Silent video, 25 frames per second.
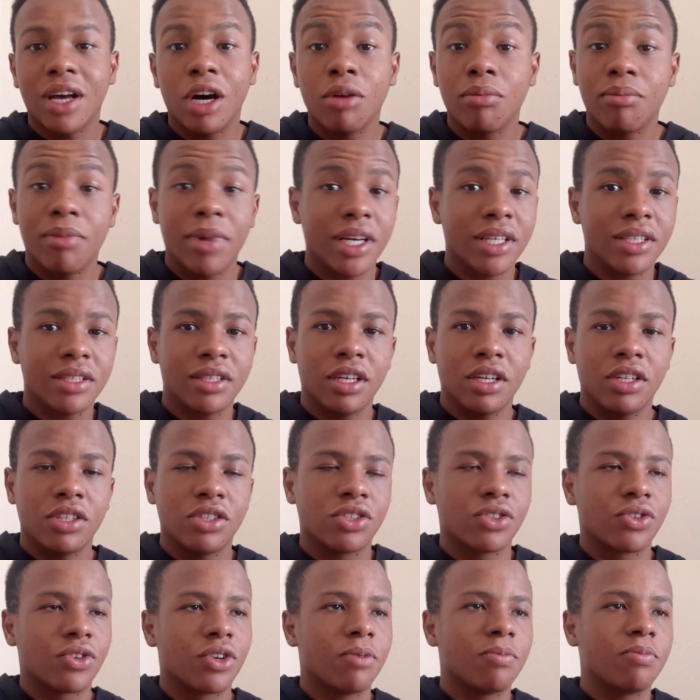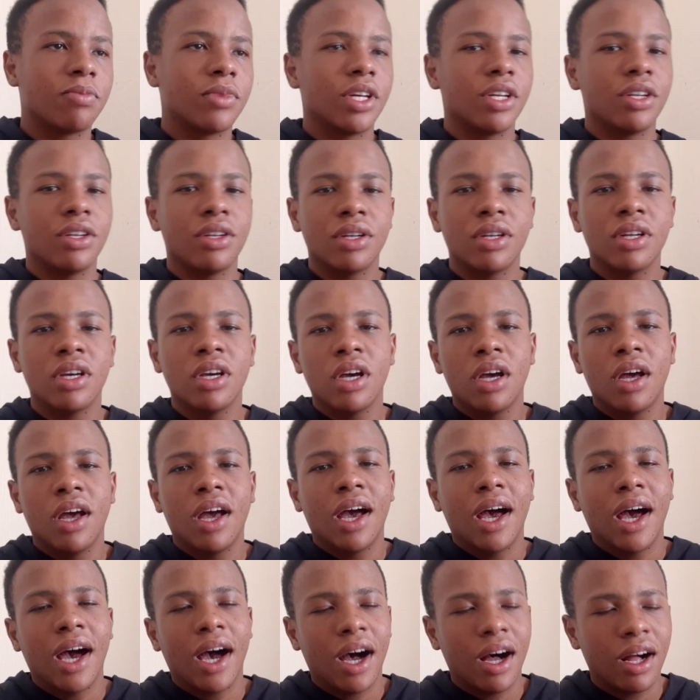out my sales script, then
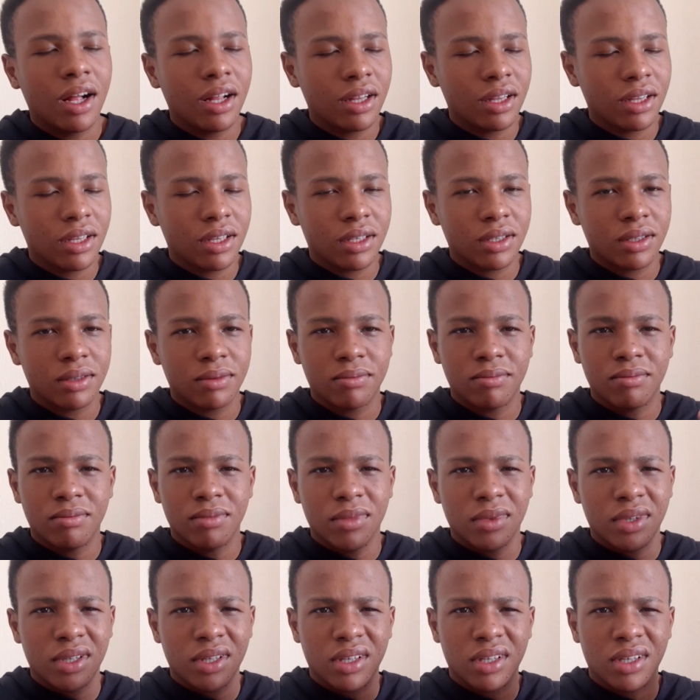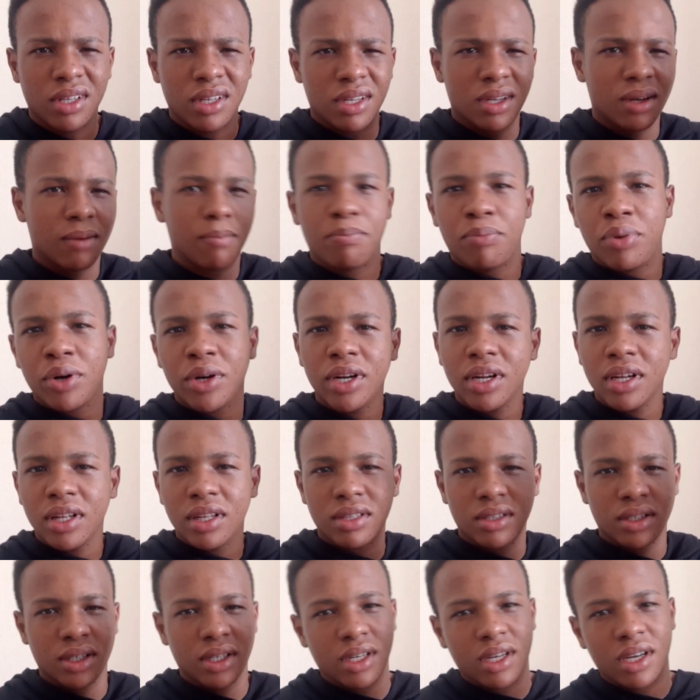I'll put
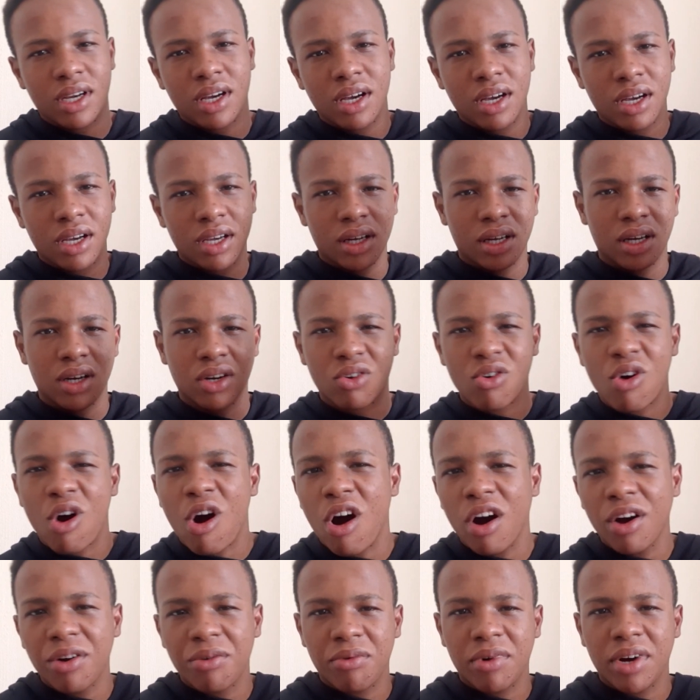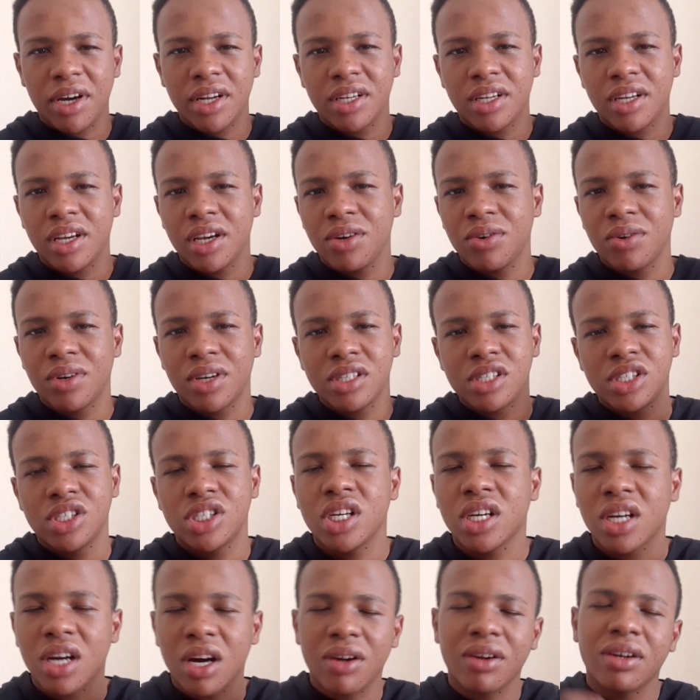a card right here you can
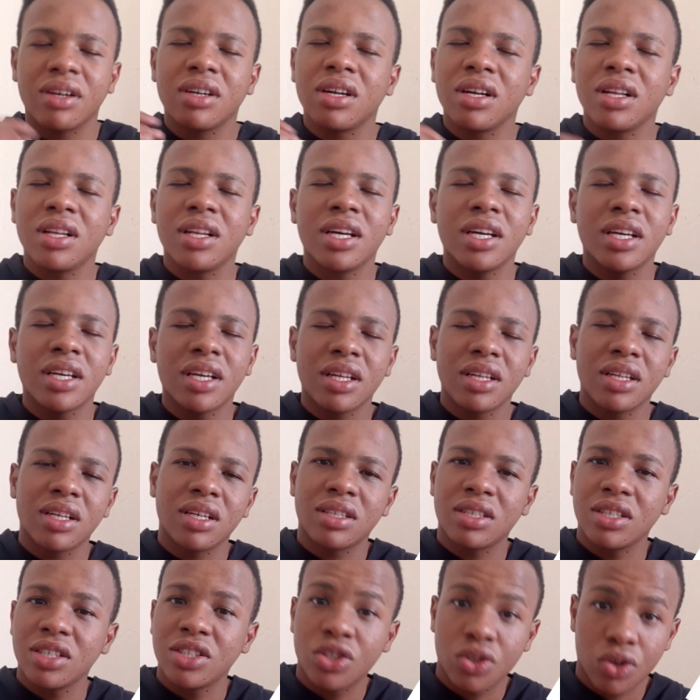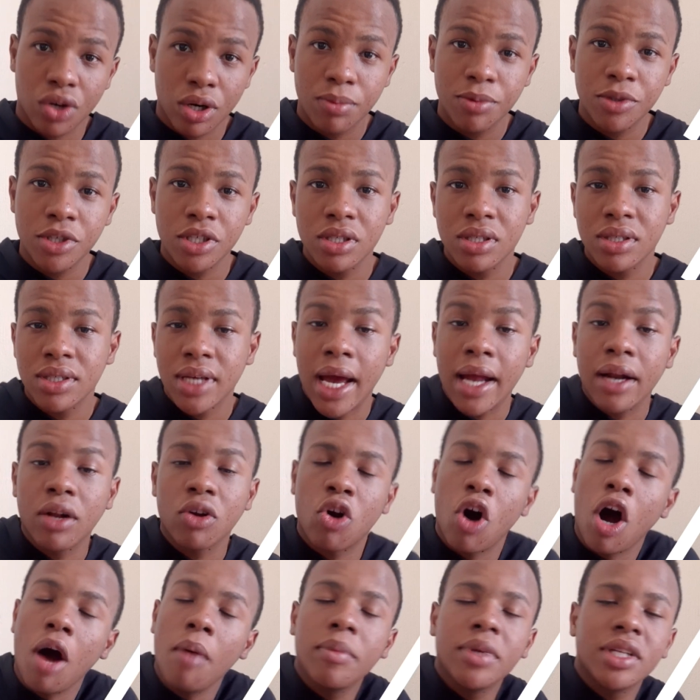check out, and a link in the descriptions and
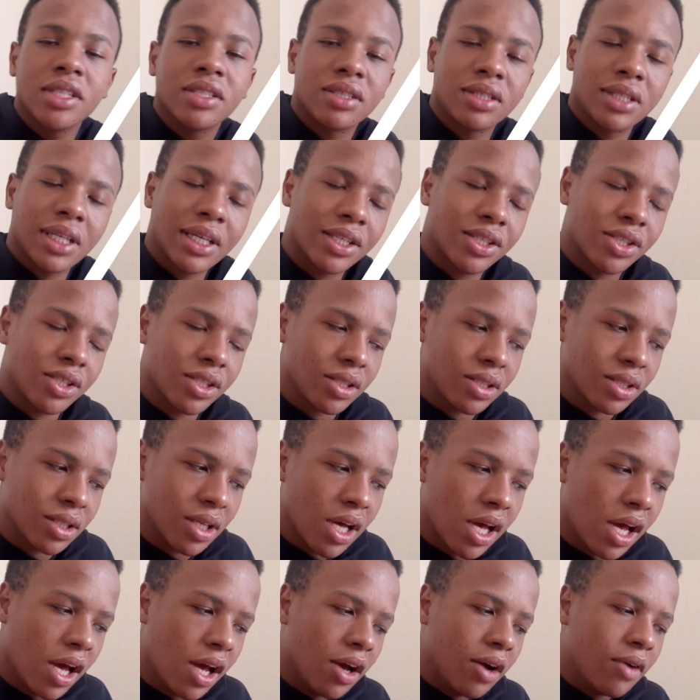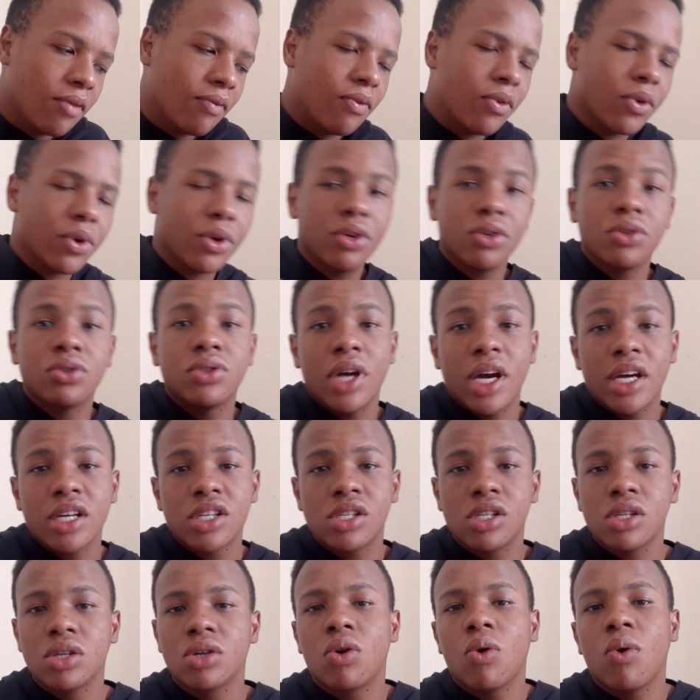comment sections for you to
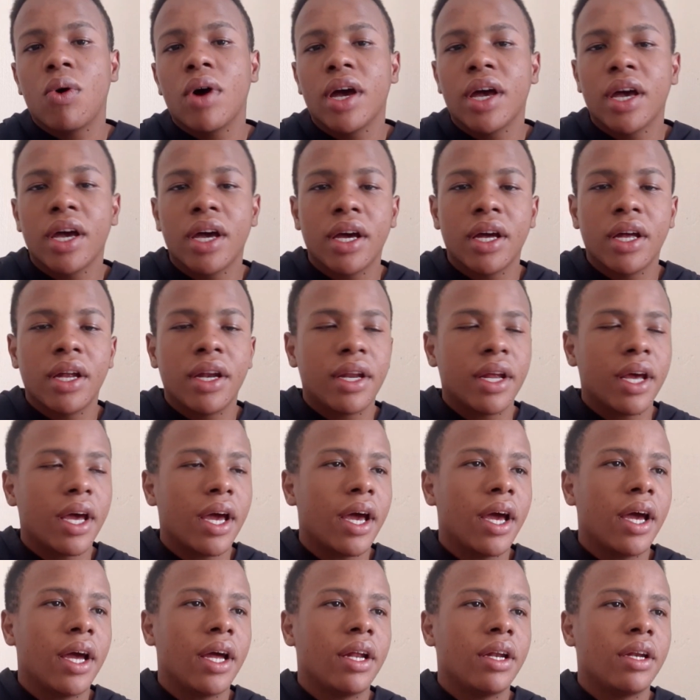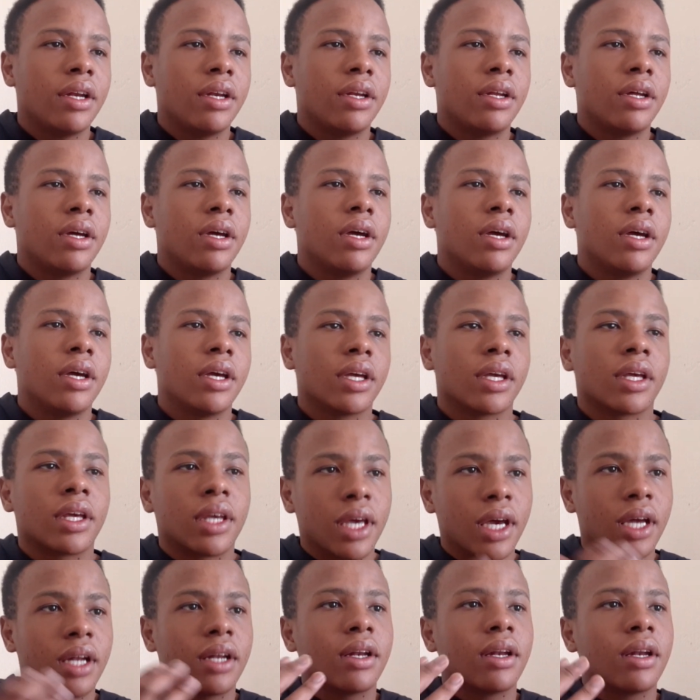actually go ahead and
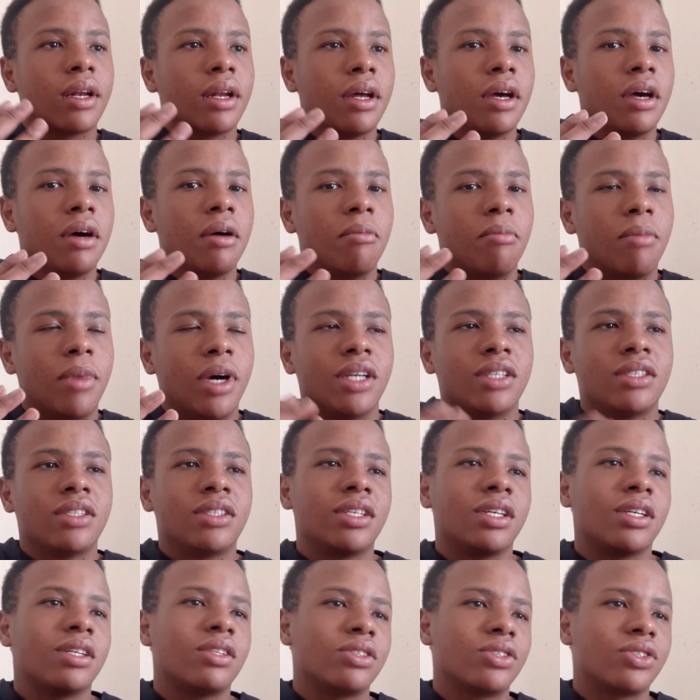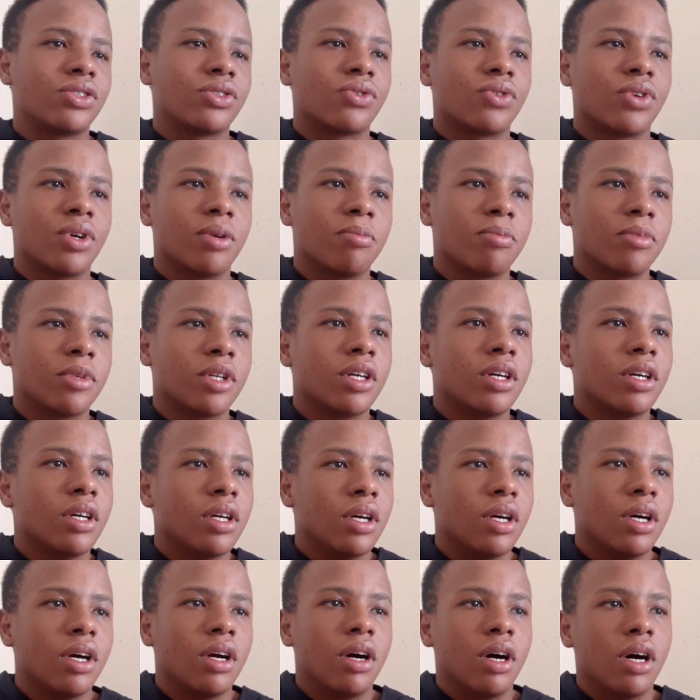get my sales script
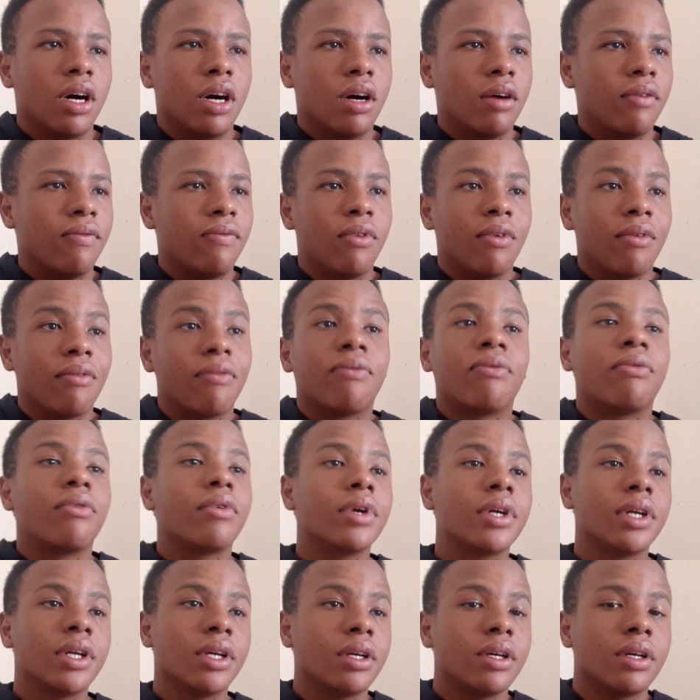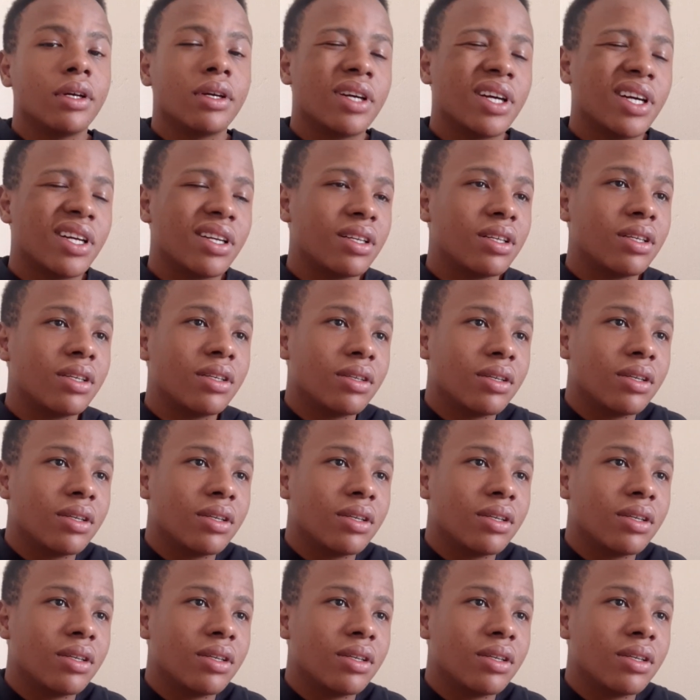for free. And